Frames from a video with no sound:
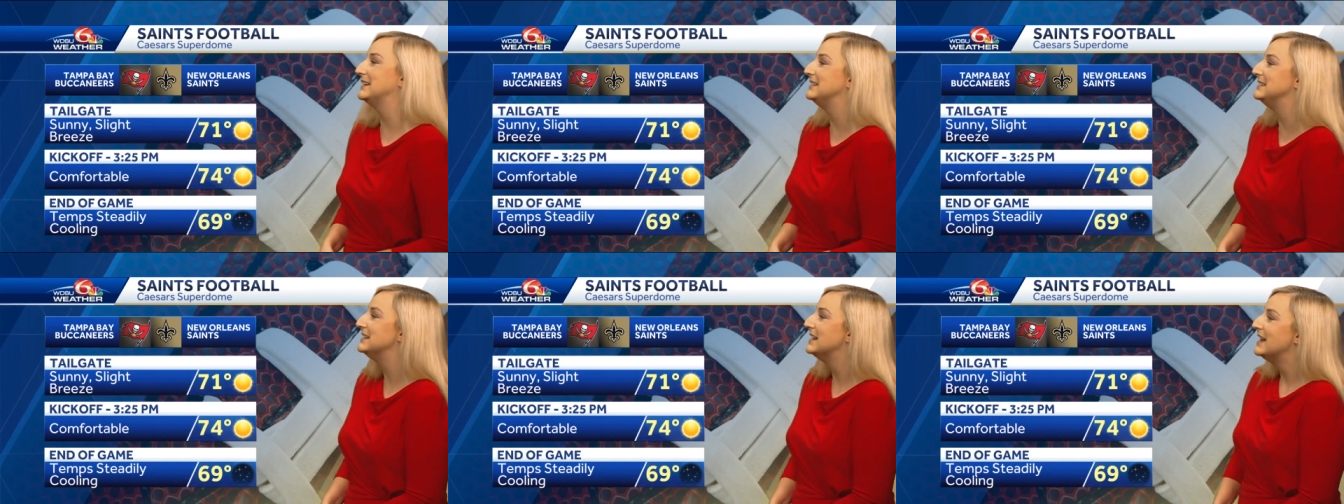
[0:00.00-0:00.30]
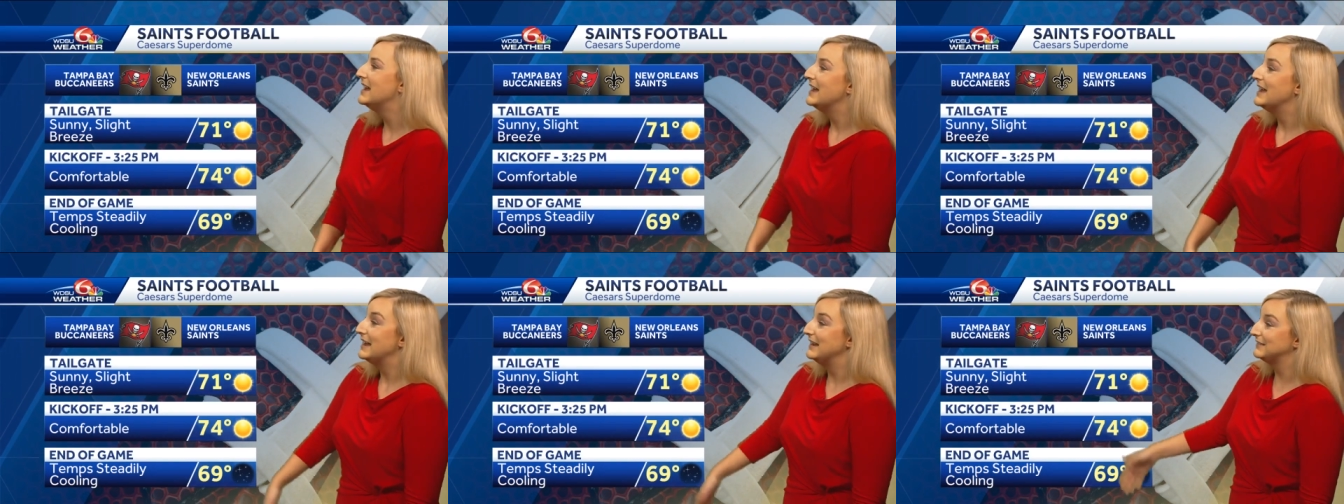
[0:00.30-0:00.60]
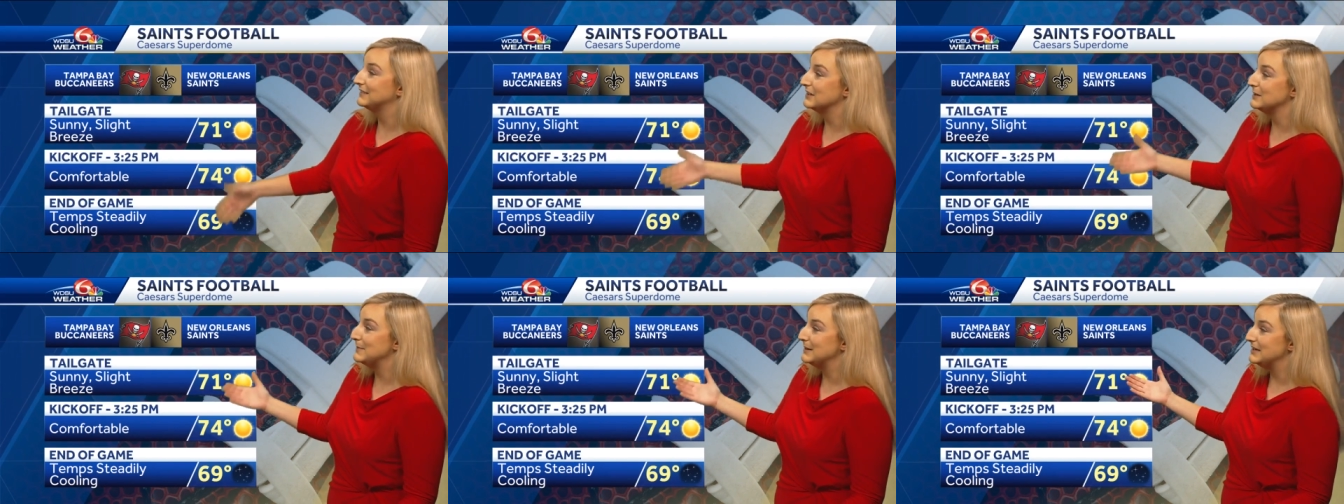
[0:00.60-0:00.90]
and
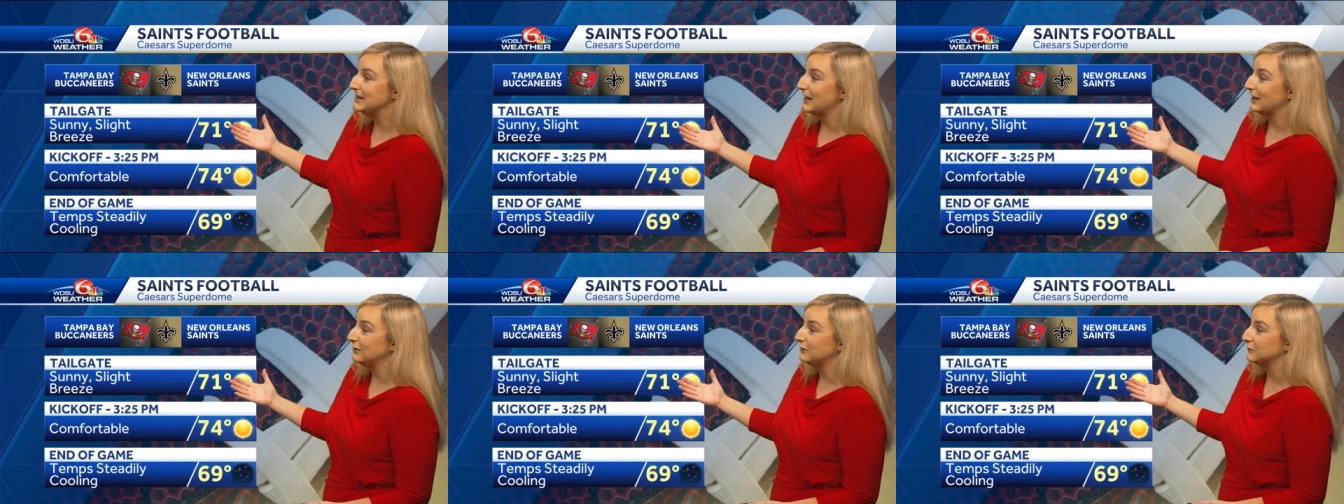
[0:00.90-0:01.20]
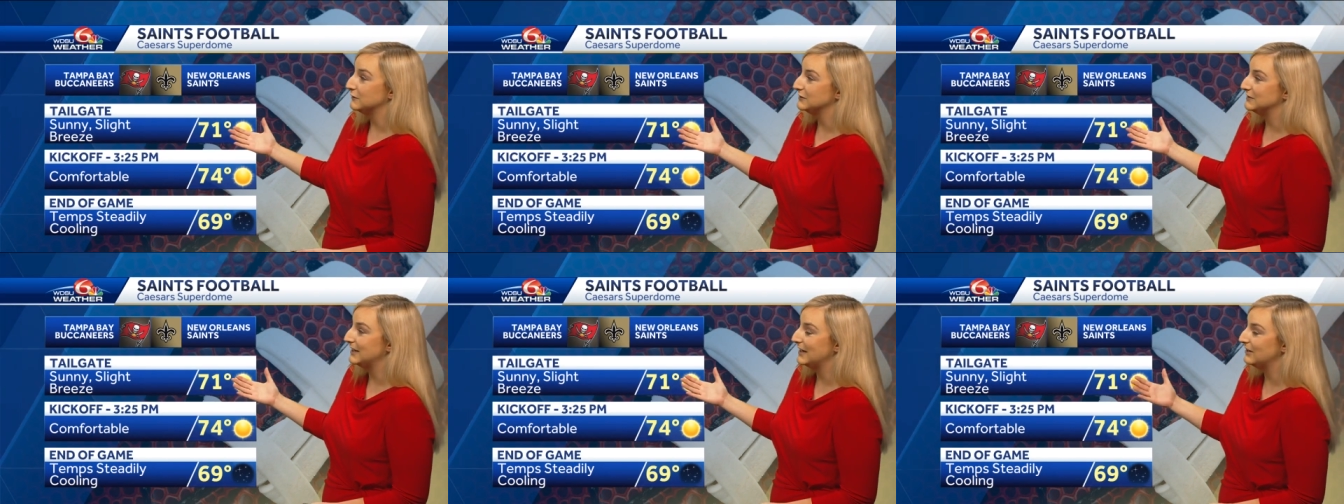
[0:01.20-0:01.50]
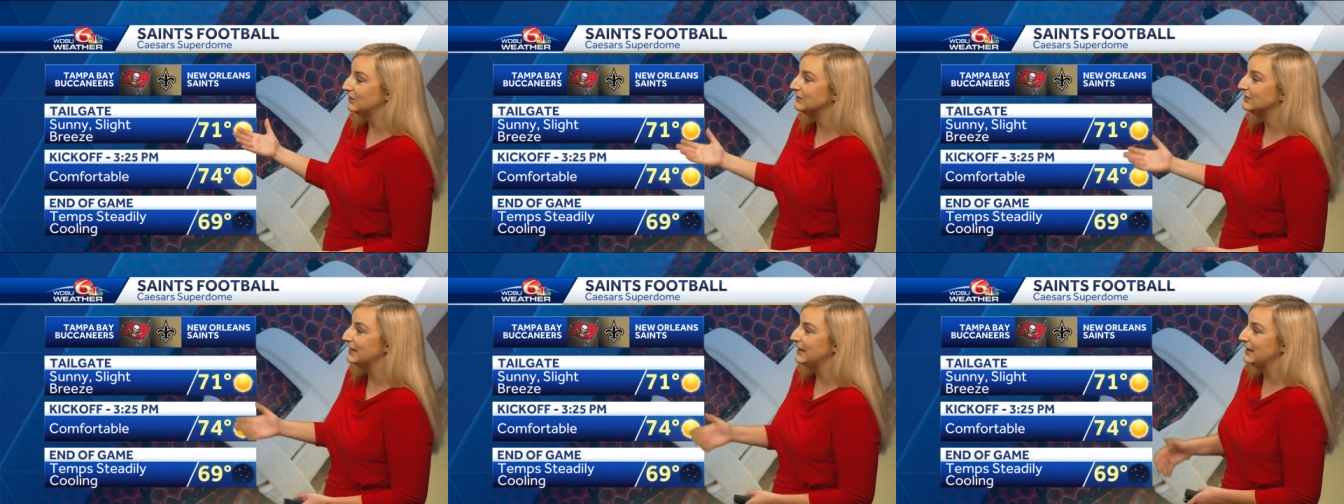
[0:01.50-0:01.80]
it's going to be nice for
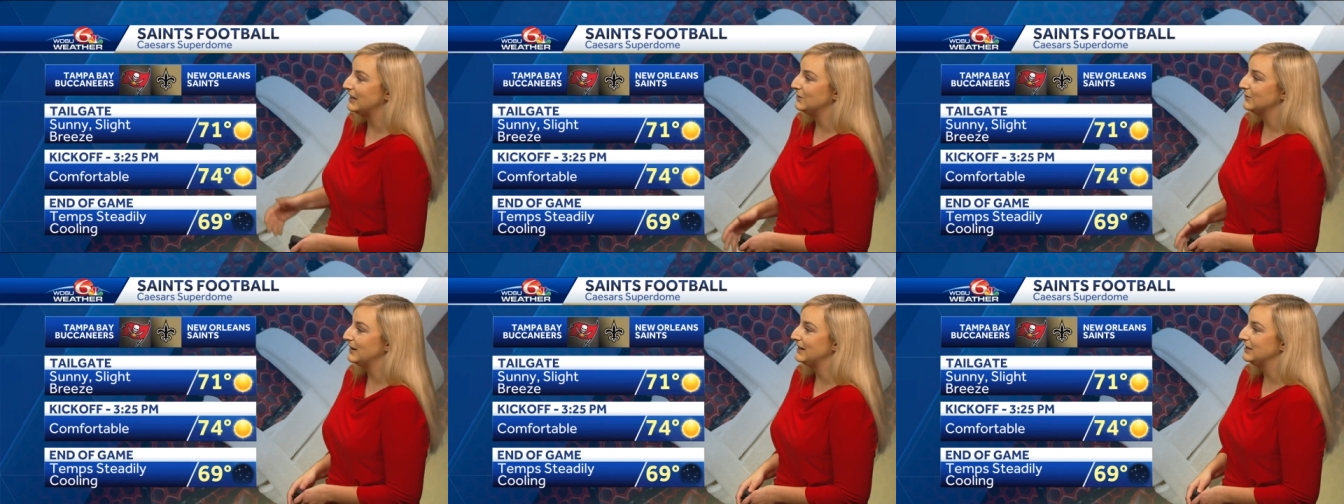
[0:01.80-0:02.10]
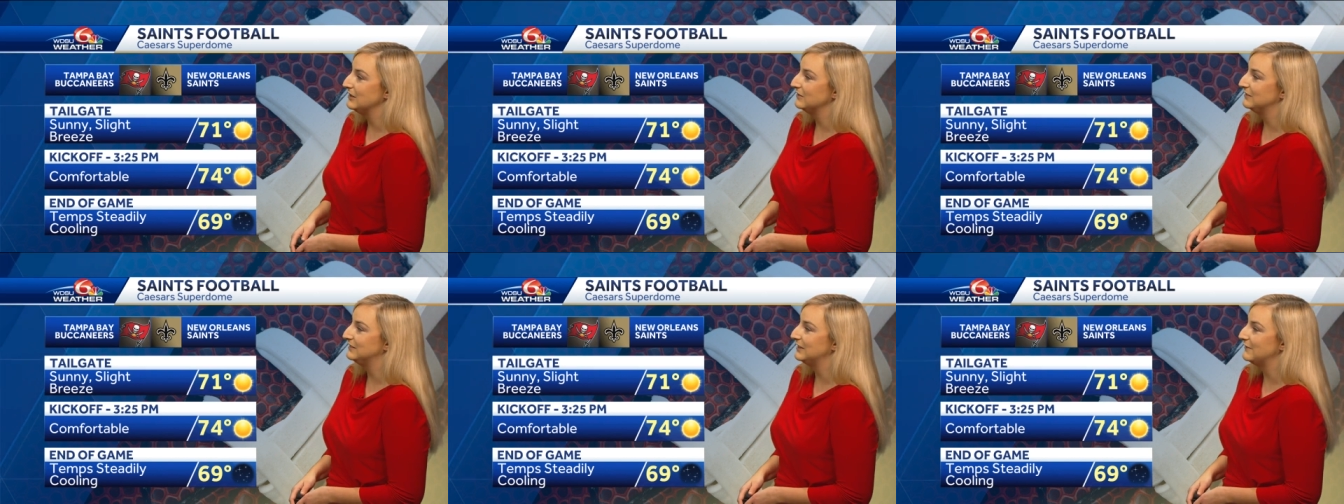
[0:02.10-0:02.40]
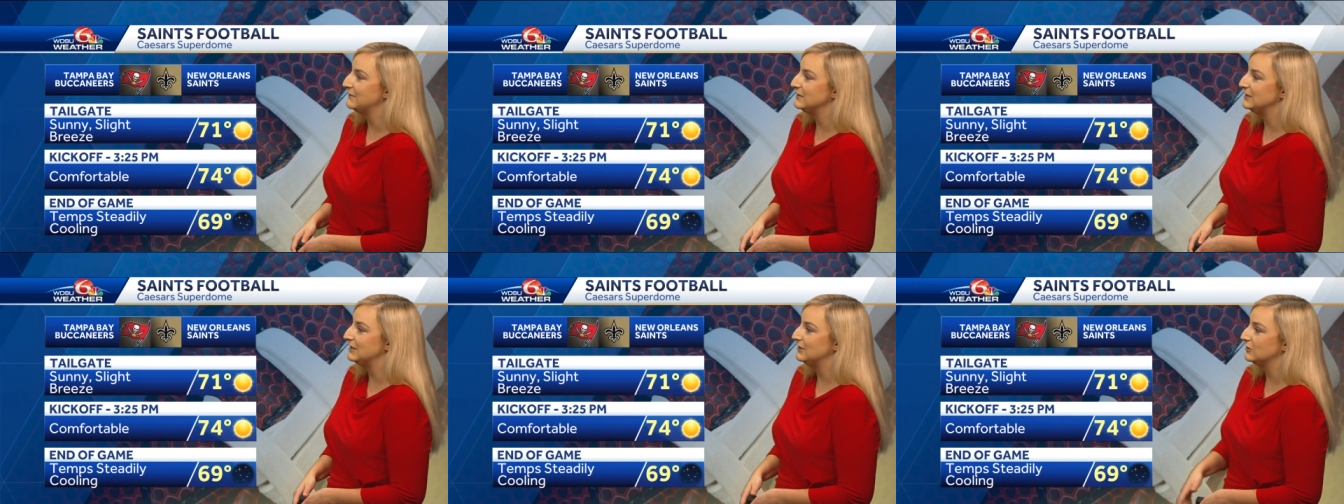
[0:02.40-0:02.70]
tailgating right near
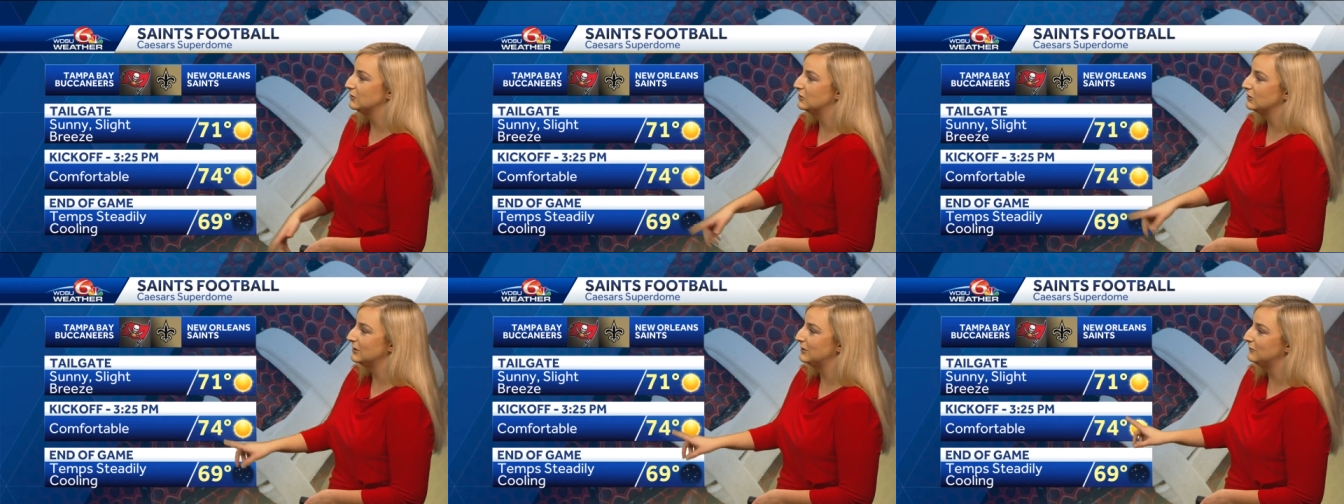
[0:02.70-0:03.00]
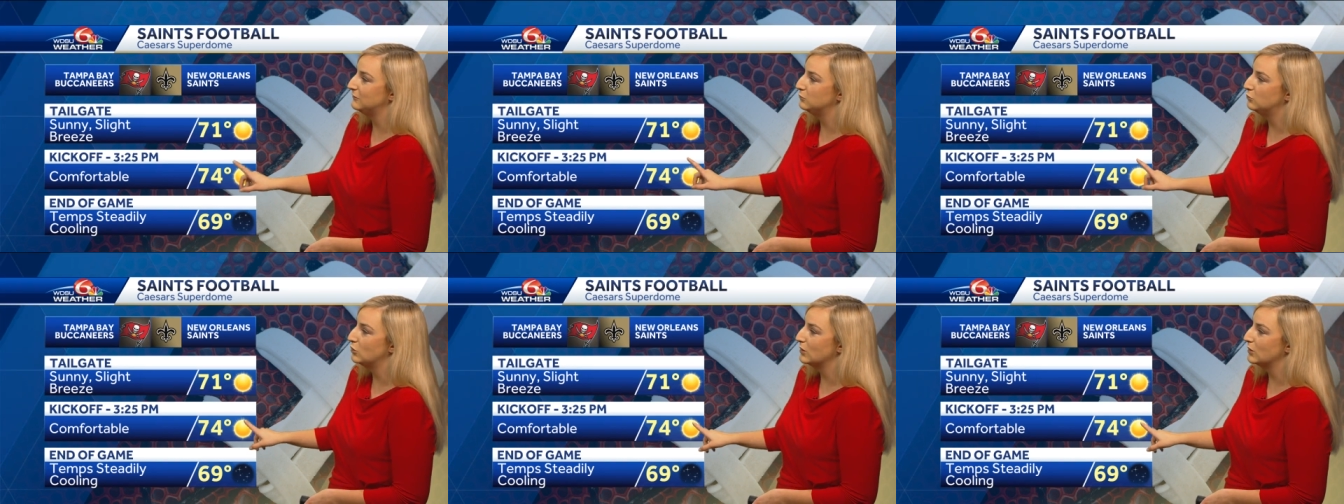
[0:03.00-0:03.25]
seventy degrees,